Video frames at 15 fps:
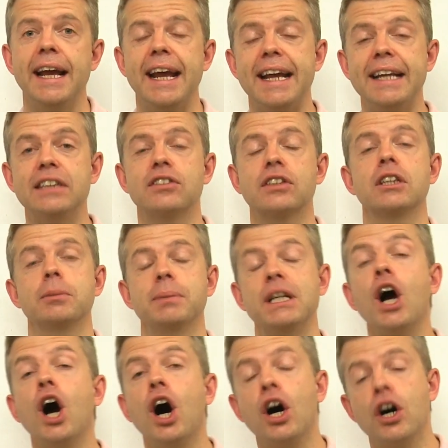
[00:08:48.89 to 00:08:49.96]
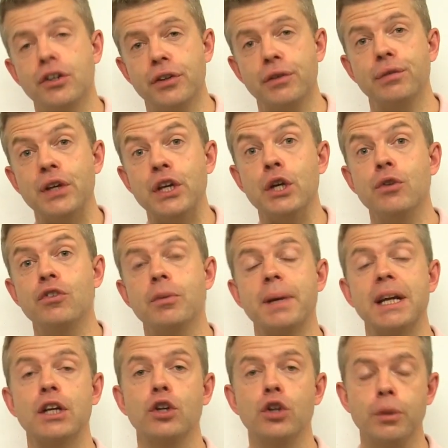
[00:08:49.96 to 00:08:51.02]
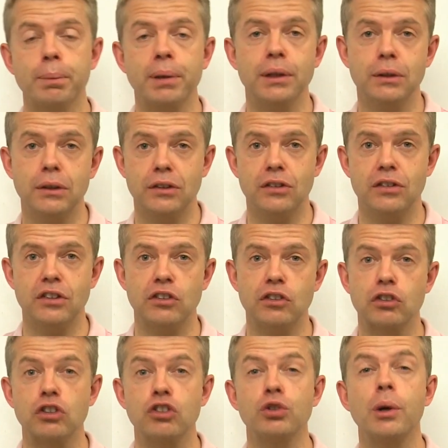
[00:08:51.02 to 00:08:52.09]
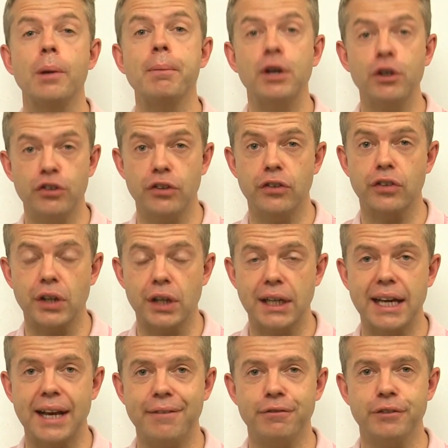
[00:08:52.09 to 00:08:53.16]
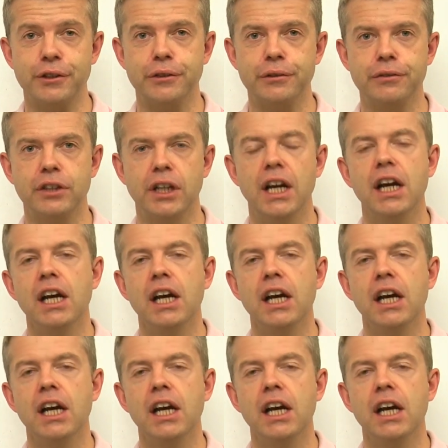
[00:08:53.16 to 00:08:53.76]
it is going to be harder for you to make good poker decisions because your emotion's going to get involved.